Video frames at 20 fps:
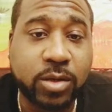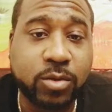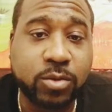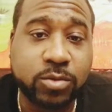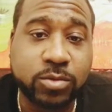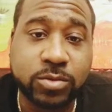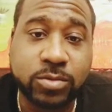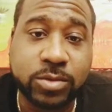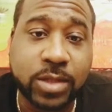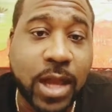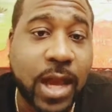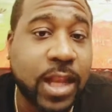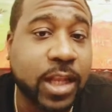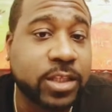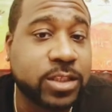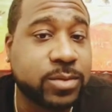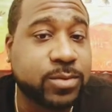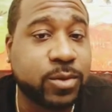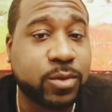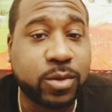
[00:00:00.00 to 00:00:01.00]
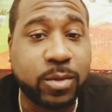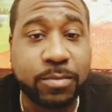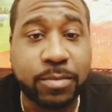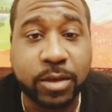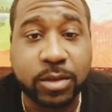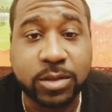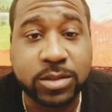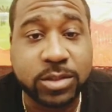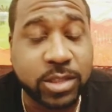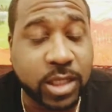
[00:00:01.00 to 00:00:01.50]
who's knowledgeable and
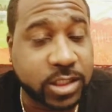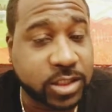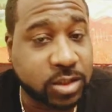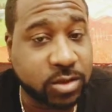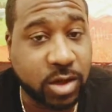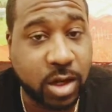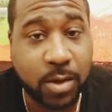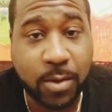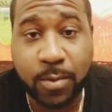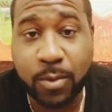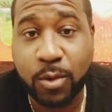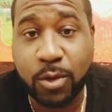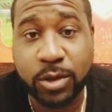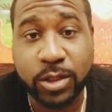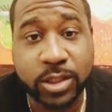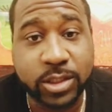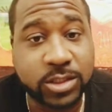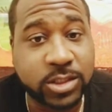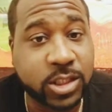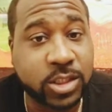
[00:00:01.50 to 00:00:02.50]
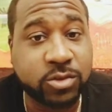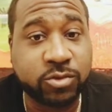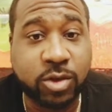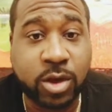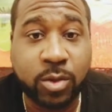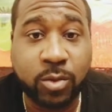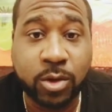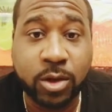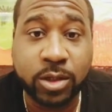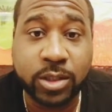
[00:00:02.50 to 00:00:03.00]
builds such a great rapport and does such
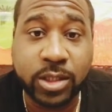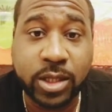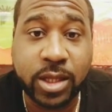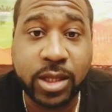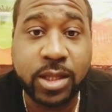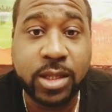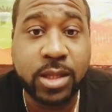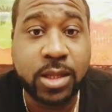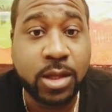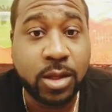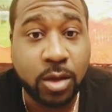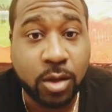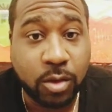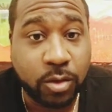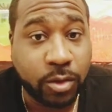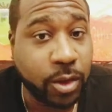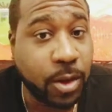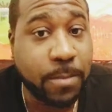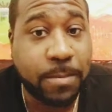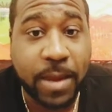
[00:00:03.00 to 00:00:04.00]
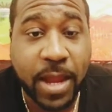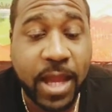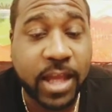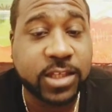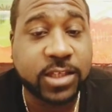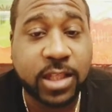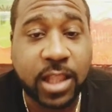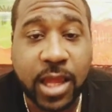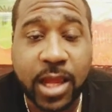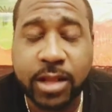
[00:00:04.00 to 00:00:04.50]
great work that their
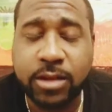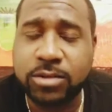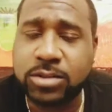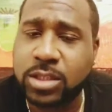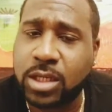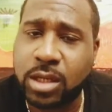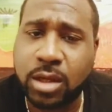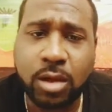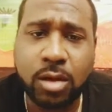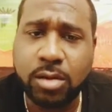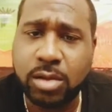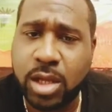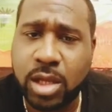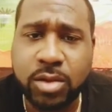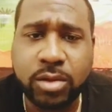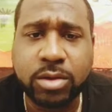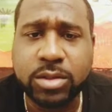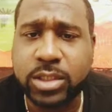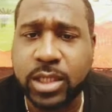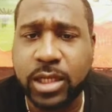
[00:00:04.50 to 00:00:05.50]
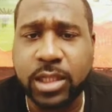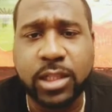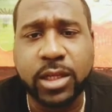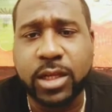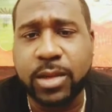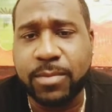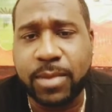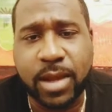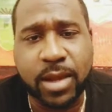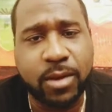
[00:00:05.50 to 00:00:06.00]
past client will say, oh yeah, you can take a look
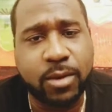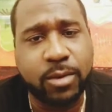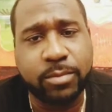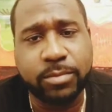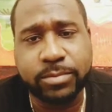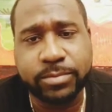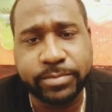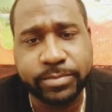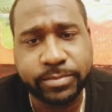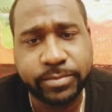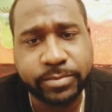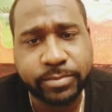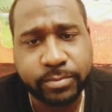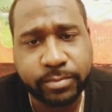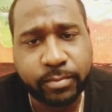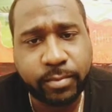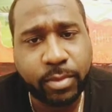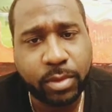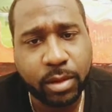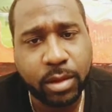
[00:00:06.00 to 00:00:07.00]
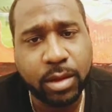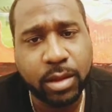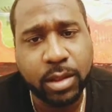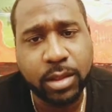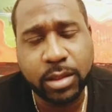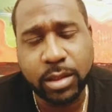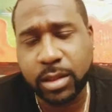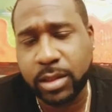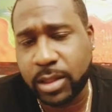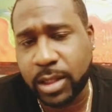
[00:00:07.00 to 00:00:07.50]
at my home.
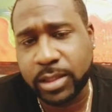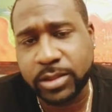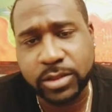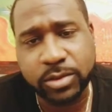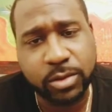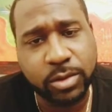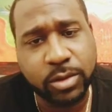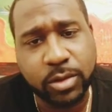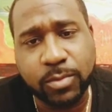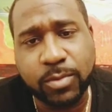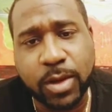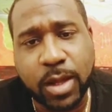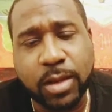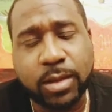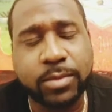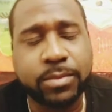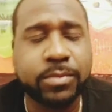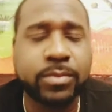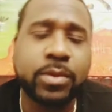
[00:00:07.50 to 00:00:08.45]
And, yeah, sure, no problem.